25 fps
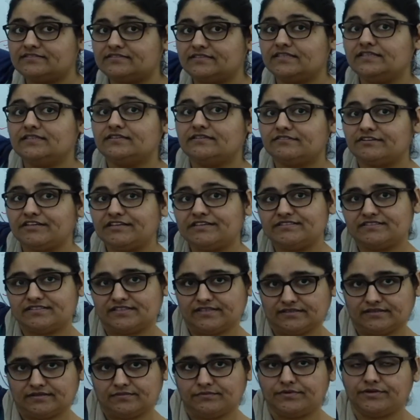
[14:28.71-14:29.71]

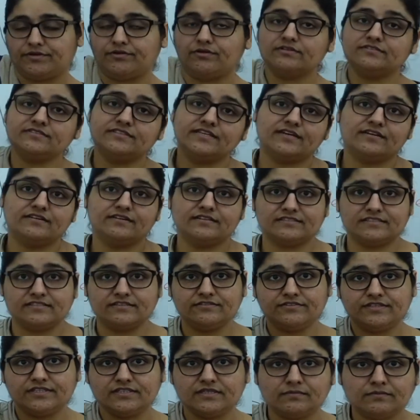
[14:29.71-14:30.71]
increasing because they are
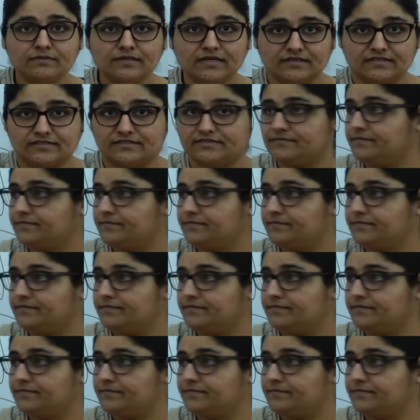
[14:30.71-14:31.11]
receiving the blood.